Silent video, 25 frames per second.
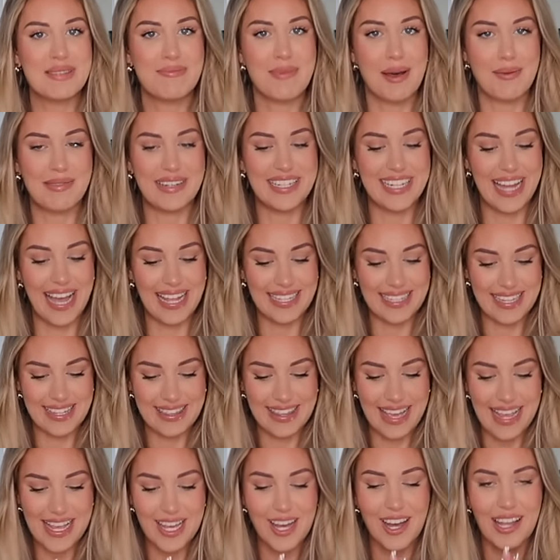mum and dad.
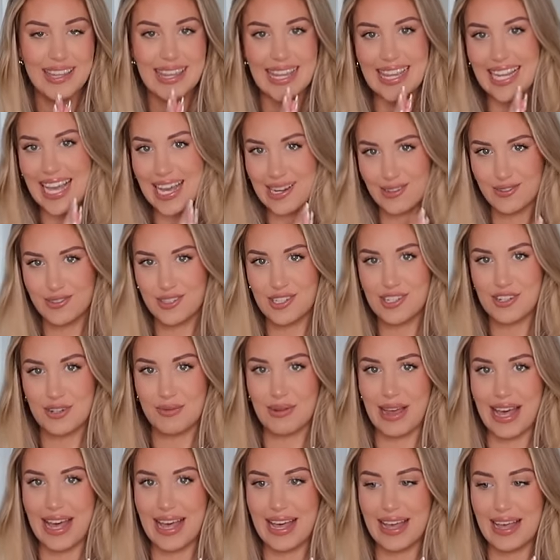They are
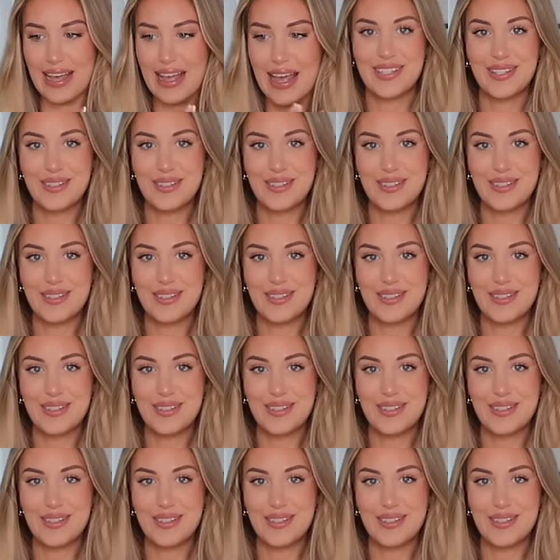loungewear.